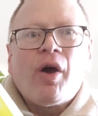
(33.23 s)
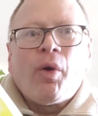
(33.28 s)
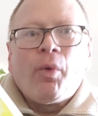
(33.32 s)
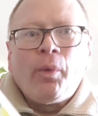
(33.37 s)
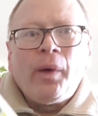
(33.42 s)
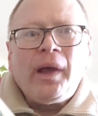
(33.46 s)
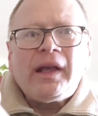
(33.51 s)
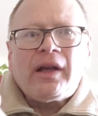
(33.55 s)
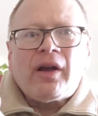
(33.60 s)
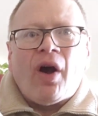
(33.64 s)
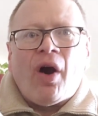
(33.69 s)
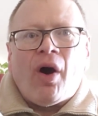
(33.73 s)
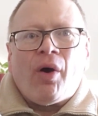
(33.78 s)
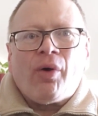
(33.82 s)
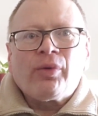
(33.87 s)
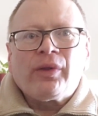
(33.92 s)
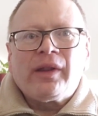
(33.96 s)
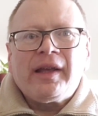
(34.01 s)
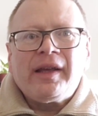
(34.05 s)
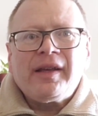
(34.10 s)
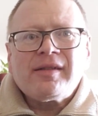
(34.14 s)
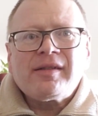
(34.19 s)
We
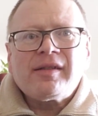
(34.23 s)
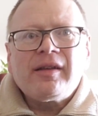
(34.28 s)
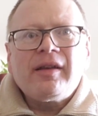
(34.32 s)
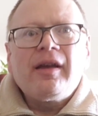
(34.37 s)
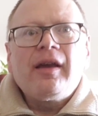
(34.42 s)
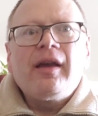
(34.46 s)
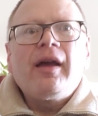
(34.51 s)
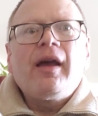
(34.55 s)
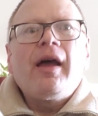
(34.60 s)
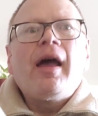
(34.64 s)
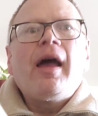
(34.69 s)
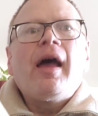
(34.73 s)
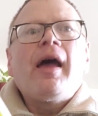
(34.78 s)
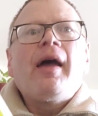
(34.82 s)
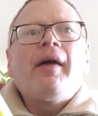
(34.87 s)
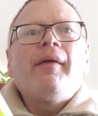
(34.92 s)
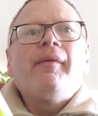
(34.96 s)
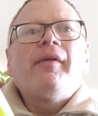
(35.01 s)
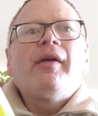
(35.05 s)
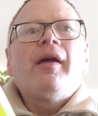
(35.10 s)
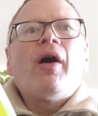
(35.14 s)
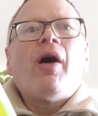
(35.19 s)
call this
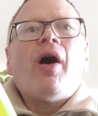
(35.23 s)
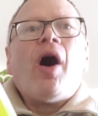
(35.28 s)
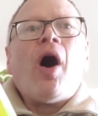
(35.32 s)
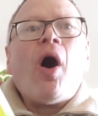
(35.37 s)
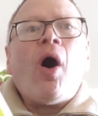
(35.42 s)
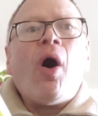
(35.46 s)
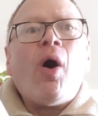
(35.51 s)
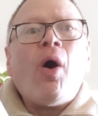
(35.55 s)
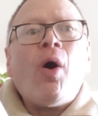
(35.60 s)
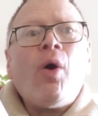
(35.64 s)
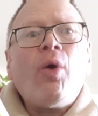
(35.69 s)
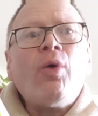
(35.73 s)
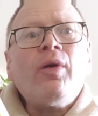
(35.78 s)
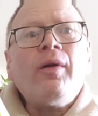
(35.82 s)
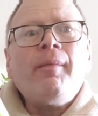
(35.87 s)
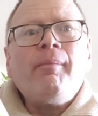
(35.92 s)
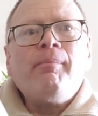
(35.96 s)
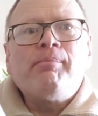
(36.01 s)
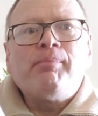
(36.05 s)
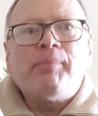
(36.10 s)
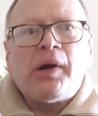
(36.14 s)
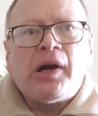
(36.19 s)

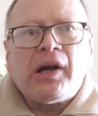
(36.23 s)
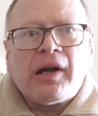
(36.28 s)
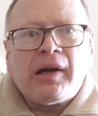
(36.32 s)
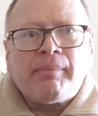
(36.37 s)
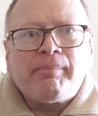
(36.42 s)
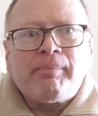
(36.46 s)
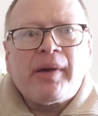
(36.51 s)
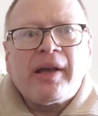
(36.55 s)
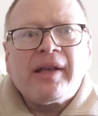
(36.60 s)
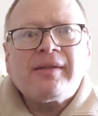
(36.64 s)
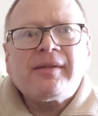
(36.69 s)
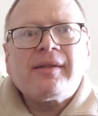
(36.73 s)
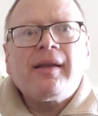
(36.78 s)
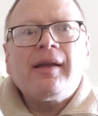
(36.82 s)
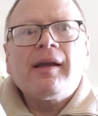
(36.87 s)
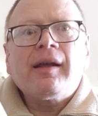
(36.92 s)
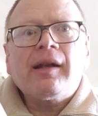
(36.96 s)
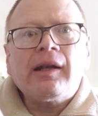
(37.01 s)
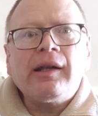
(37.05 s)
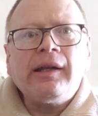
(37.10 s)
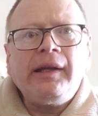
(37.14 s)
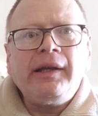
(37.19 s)
all-purpose
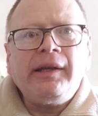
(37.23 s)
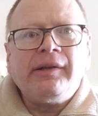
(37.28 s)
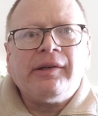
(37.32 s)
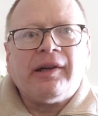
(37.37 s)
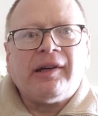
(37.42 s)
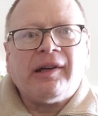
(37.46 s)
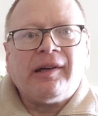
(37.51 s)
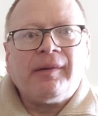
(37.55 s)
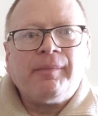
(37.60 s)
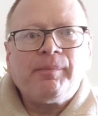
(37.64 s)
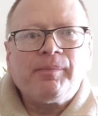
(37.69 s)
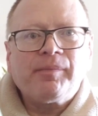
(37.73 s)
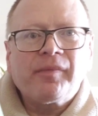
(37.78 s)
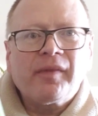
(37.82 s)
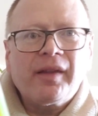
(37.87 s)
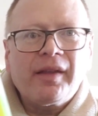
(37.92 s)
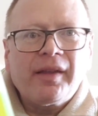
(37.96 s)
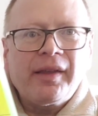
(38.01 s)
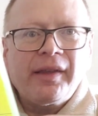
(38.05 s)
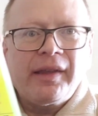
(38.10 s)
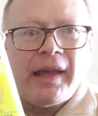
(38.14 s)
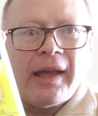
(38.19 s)
cleaner.
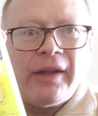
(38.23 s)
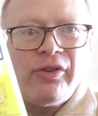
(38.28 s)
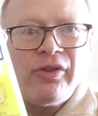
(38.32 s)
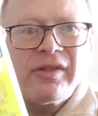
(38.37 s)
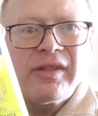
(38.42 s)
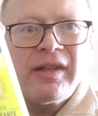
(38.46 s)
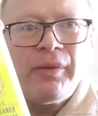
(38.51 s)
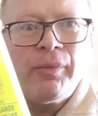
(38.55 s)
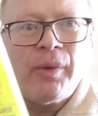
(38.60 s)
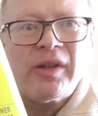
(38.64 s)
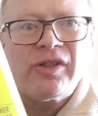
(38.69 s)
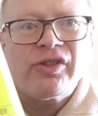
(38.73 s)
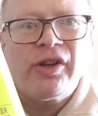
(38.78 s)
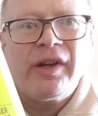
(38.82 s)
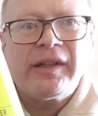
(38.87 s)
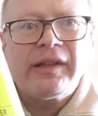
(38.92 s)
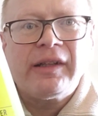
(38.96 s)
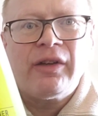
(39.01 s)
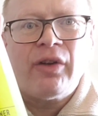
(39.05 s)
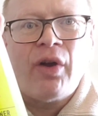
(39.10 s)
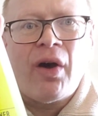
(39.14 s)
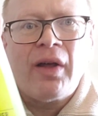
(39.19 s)
Can you see what's
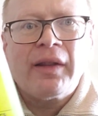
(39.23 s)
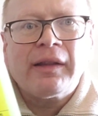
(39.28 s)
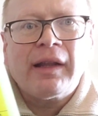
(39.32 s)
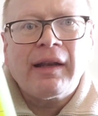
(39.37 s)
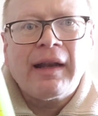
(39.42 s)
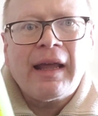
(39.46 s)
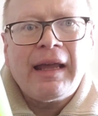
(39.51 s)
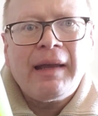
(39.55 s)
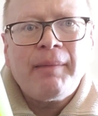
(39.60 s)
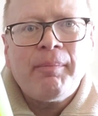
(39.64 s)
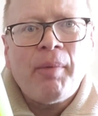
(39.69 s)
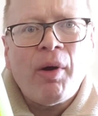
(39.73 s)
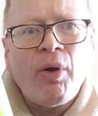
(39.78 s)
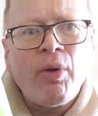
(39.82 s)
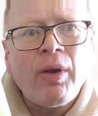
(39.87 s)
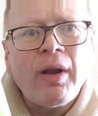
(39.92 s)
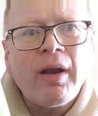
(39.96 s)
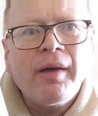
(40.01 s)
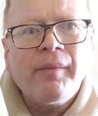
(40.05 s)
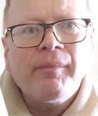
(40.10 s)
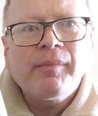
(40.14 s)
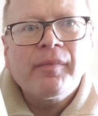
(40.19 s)
written on the
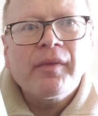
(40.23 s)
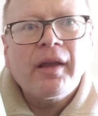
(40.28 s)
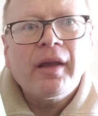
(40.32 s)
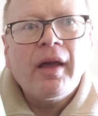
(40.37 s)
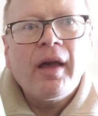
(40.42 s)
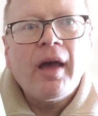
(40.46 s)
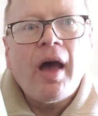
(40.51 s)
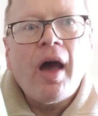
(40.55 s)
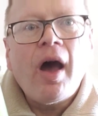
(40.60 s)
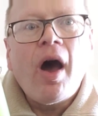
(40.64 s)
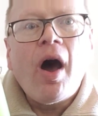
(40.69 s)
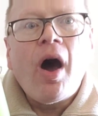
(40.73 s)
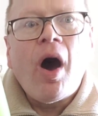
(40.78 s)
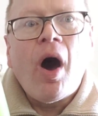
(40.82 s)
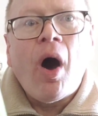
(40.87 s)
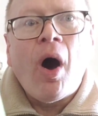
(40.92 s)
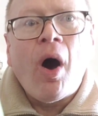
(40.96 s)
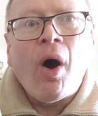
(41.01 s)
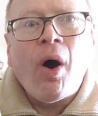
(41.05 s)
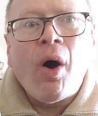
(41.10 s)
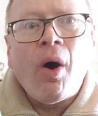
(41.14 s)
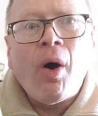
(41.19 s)
label?
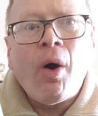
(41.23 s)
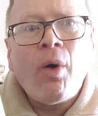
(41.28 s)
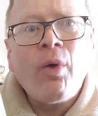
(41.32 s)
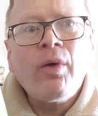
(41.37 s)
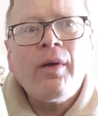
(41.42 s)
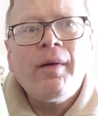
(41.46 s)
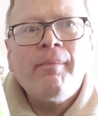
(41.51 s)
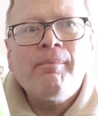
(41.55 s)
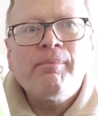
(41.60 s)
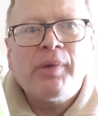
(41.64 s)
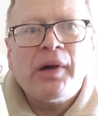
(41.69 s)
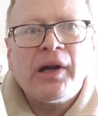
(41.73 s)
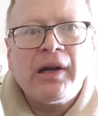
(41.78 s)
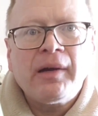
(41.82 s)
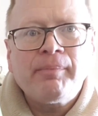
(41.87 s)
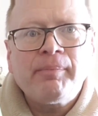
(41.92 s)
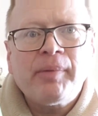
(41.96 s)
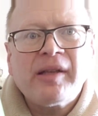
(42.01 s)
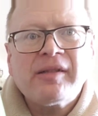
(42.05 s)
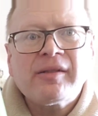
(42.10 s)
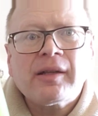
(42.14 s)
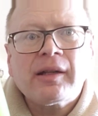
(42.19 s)

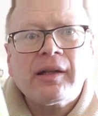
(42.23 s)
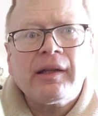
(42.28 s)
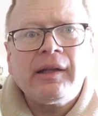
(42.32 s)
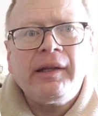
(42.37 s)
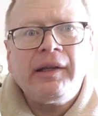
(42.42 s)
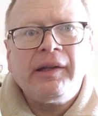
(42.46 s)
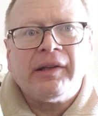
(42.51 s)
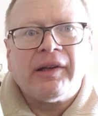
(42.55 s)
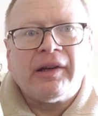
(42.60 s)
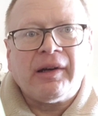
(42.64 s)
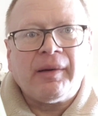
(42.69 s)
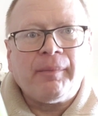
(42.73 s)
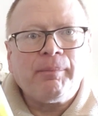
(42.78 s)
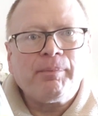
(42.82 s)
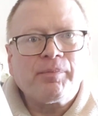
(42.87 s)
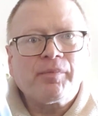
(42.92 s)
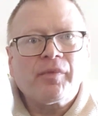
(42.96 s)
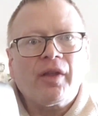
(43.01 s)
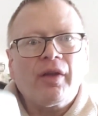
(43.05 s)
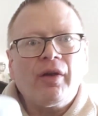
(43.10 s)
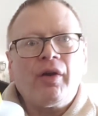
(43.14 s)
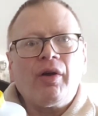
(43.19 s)
All-purpose cleaner.
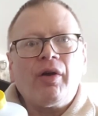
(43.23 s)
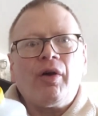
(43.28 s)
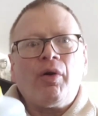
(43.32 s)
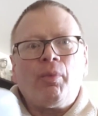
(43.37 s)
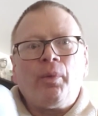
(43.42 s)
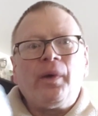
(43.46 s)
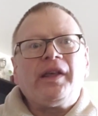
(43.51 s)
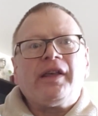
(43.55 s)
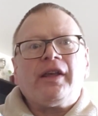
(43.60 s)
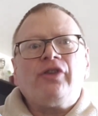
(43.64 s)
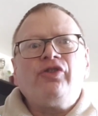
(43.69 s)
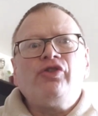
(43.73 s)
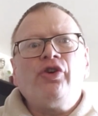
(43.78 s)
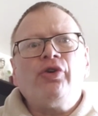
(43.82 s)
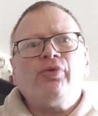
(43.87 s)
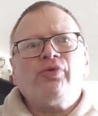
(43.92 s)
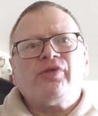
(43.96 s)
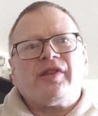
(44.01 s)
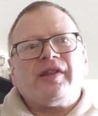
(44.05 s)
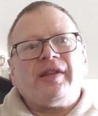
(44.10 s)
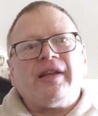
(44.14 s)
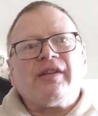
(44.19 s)
We can
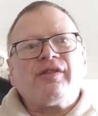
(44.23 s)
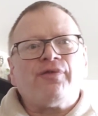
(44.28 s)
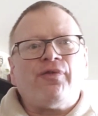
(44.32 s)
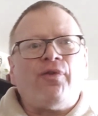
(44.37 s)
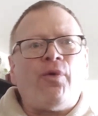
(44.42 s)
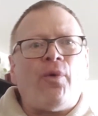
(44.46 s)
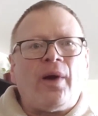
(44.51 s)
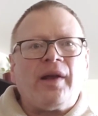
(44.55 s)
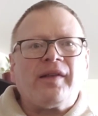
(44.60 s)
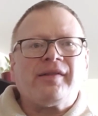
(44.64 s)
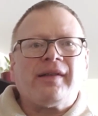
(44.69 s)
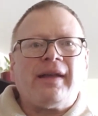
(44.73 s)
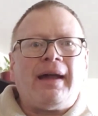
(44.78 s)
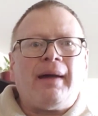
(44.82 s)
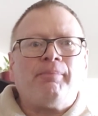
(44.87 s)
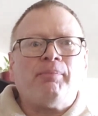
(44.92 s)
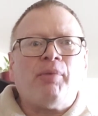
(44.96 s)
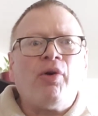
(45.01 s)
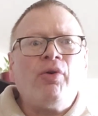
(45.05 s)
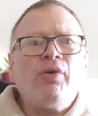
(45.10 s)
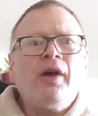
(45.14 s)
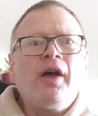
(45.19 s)
use this, for
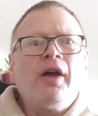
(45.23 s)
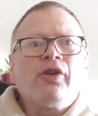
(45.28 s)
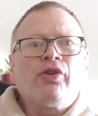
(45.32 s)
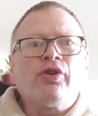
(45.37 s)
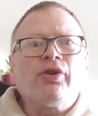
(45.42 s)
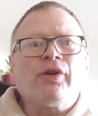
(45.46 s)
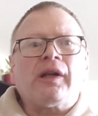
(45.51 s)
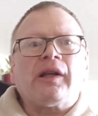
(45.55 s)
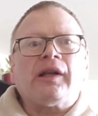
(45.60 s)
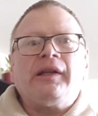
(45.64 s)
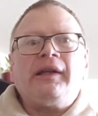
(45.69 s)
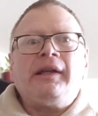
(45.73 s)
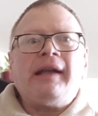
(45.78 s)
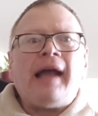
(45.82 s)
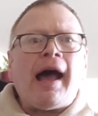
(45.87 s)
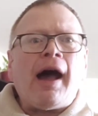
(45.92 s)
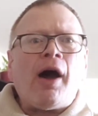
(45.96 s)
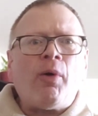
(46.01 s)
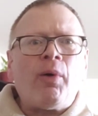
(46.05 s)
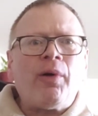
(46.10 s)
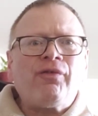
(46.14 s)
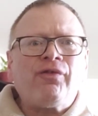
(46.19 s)
example, to clean
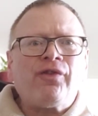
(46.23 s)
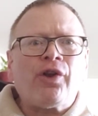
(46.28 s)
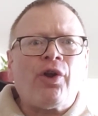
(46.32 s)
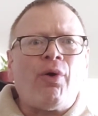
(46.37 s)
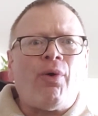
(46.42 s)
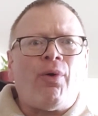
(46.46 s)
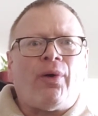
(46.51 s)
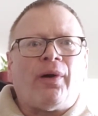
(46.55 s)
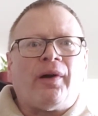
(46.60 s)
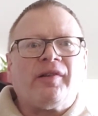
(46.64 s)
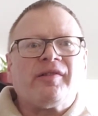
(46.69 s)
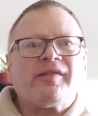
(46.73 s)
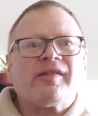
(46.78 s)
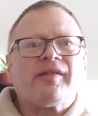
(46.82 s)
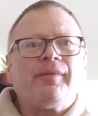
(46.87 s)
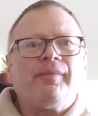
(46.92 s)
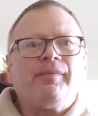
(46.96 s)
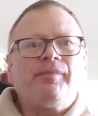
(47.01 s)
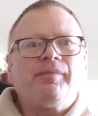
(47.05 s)
our floors.